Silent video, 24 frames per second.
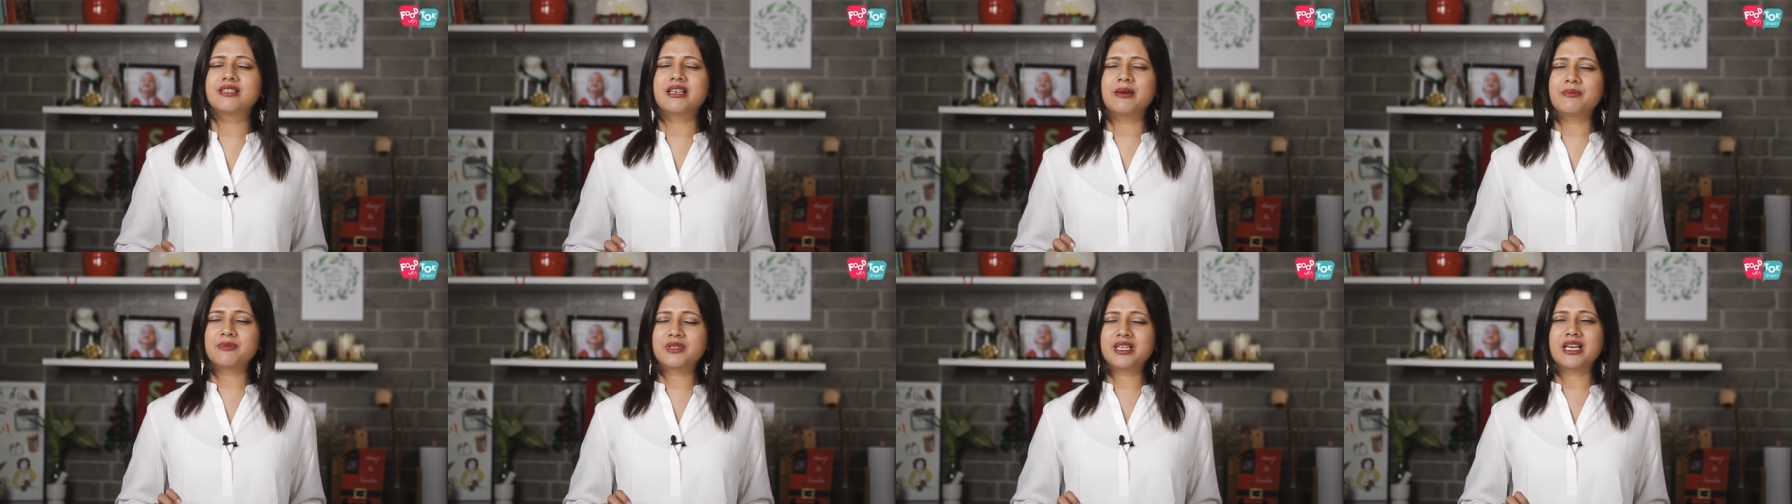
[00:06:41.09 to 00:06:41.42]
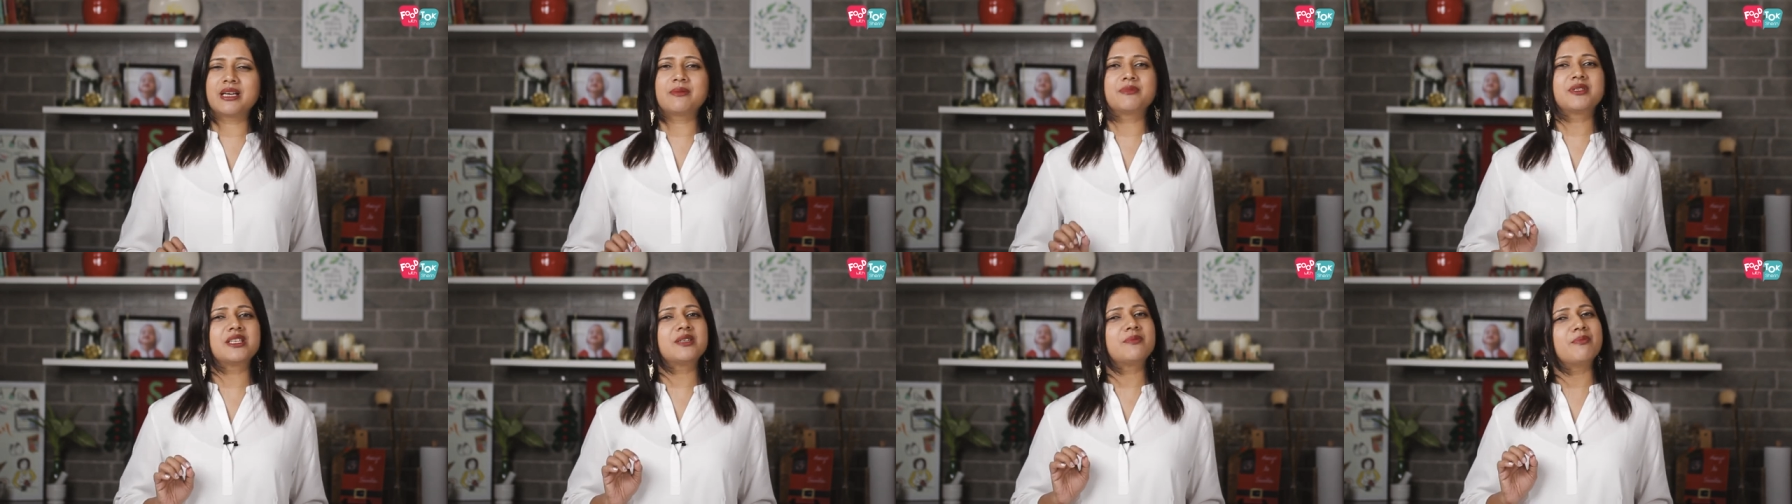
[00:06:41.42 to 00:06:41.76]

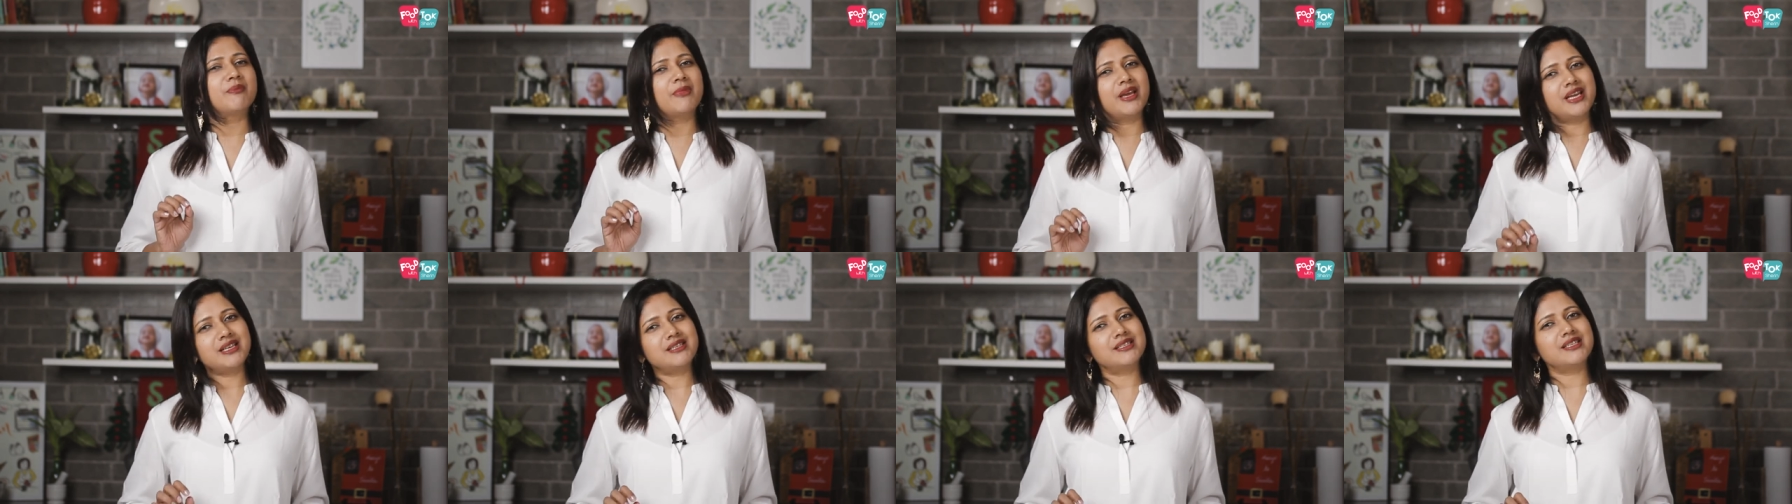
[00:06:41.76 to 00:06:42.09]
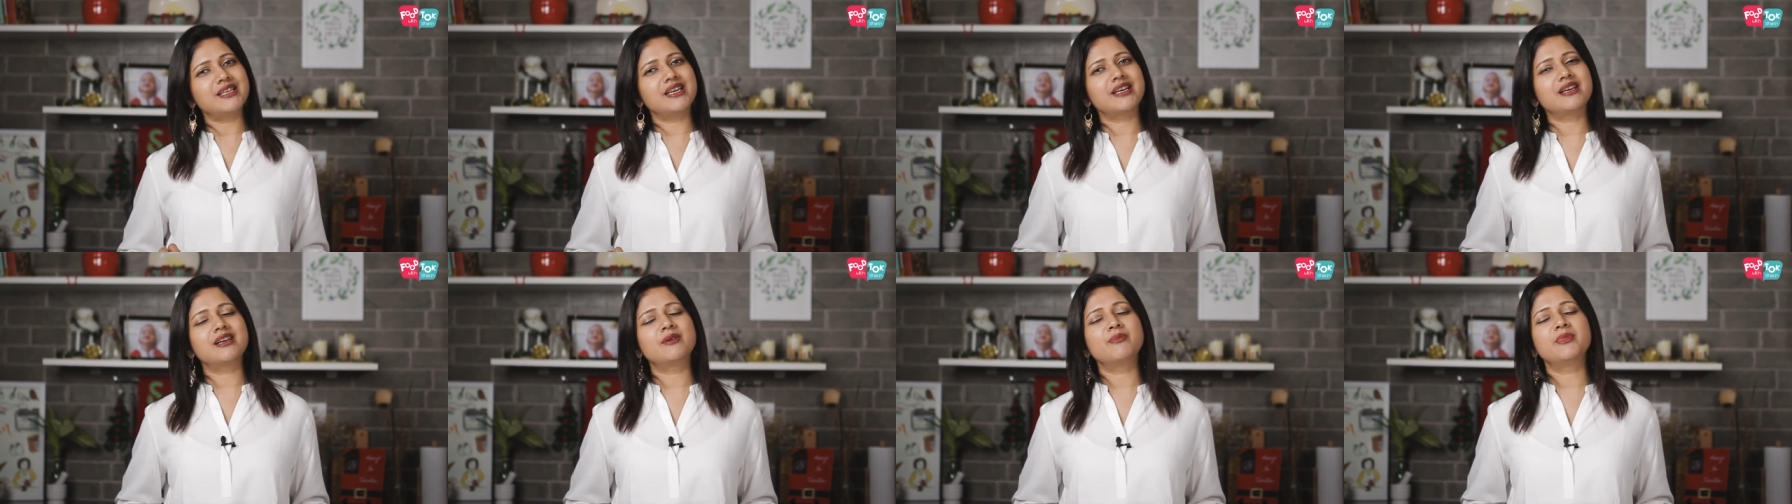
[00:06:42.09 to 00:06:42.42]
Sometimes it may
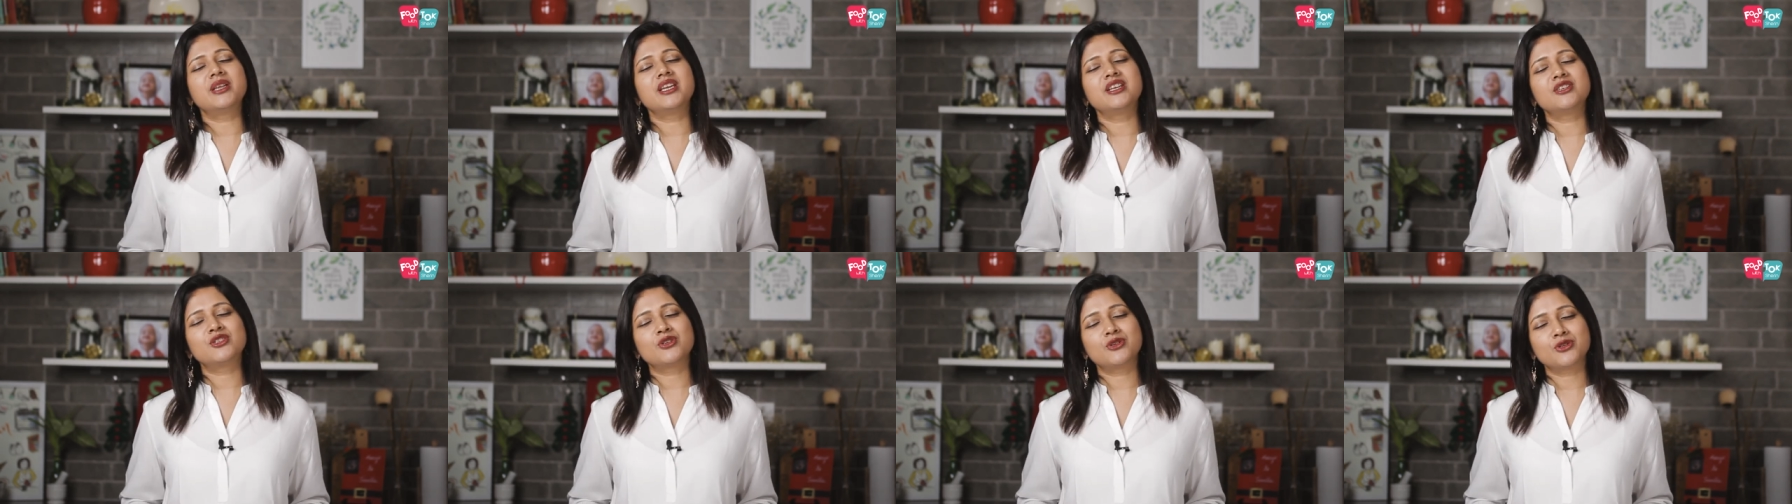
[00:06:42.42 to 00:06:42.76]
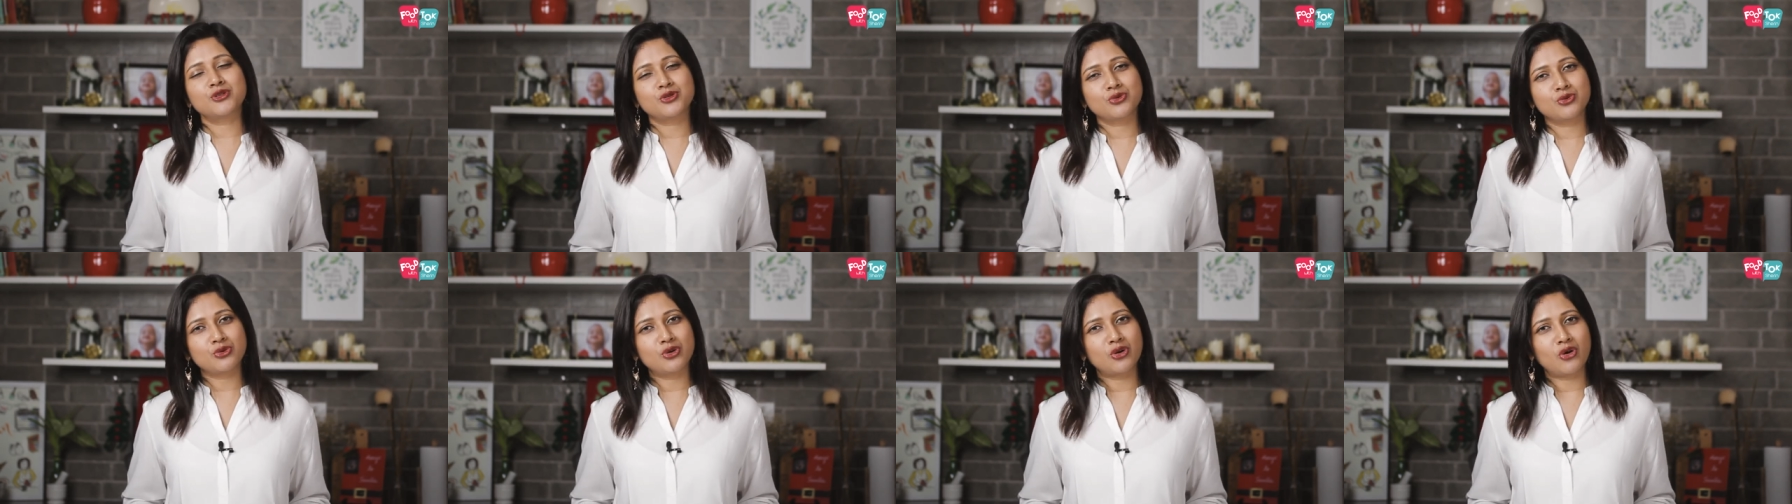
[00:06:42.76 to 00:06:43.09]
take a minute or
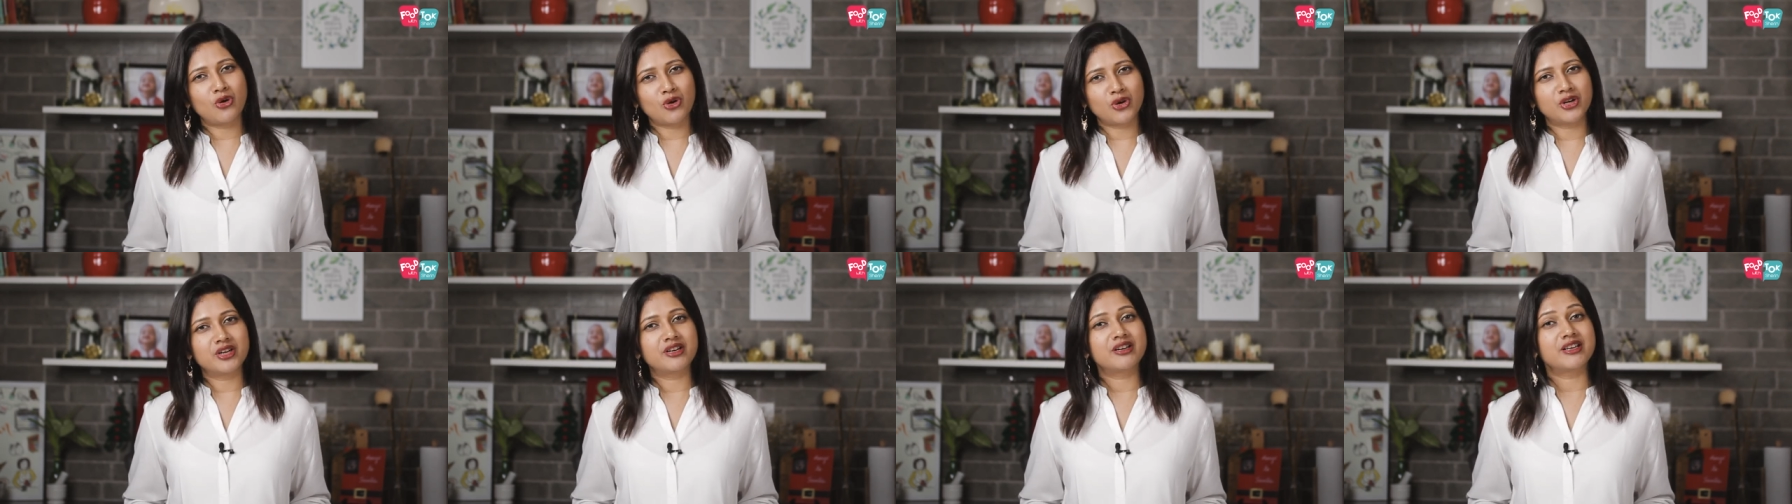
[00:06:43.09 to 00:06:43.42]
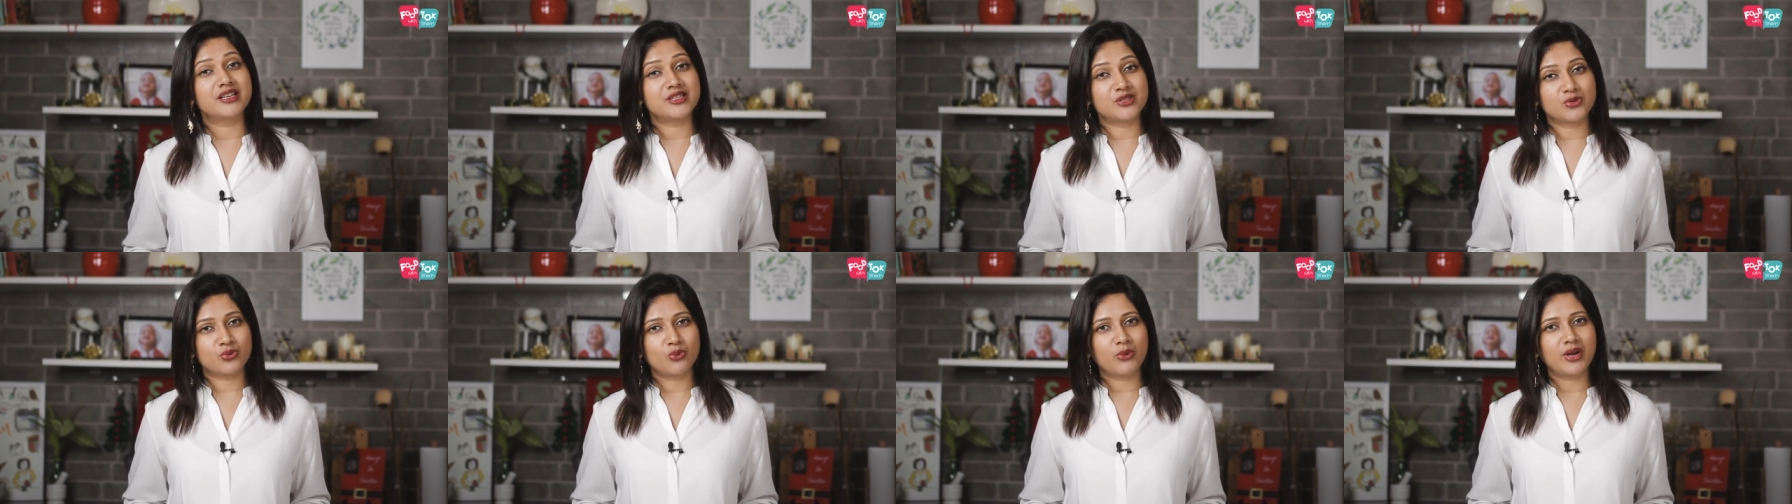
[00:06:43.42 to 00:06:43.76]
two longer
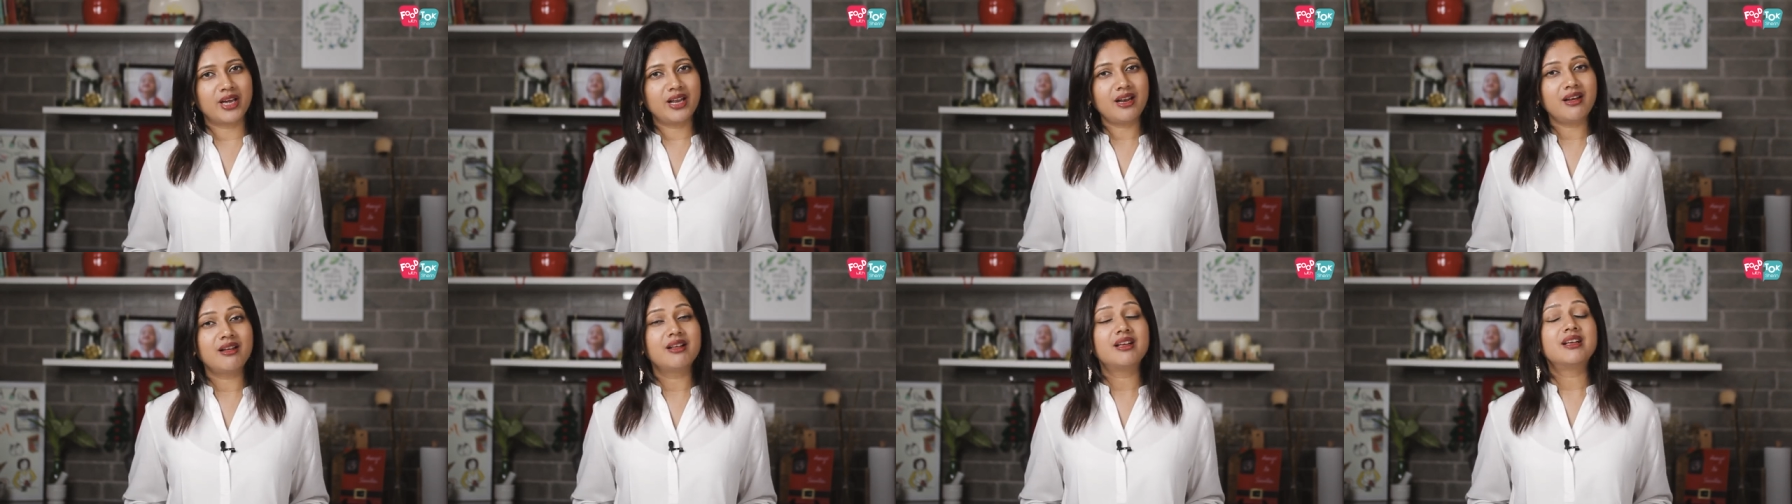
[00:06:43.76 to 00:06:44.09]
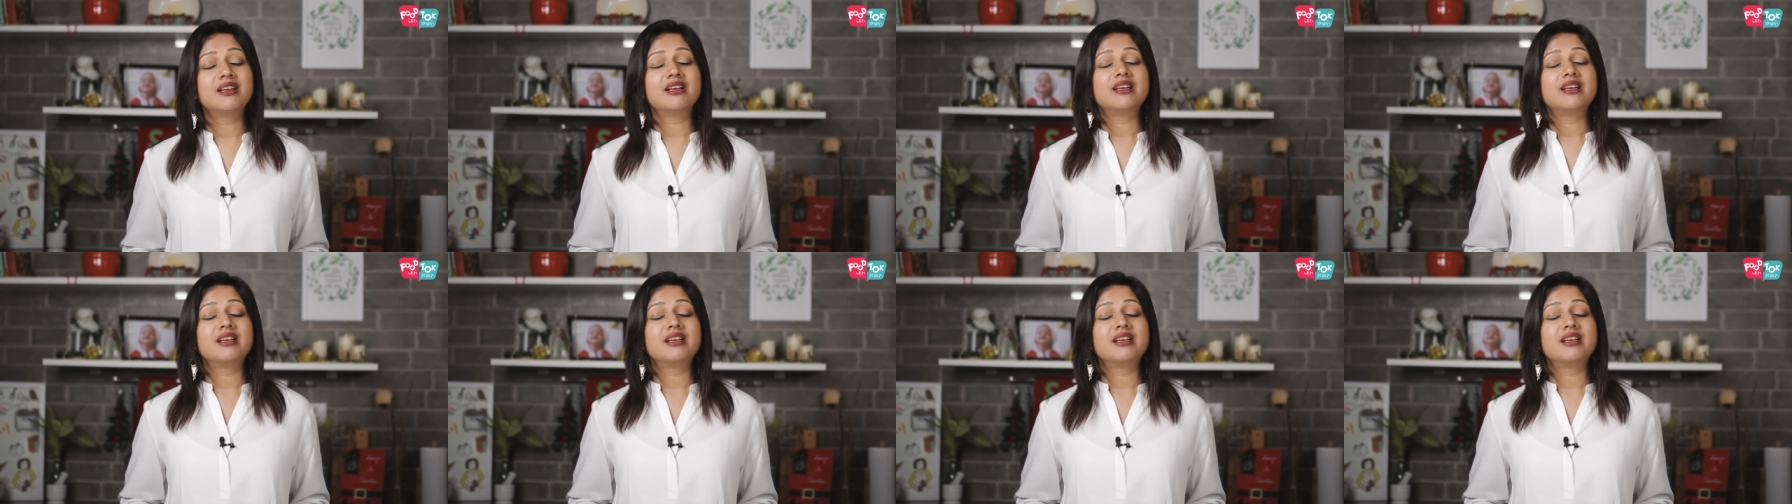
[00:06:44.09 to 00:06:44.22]
as well.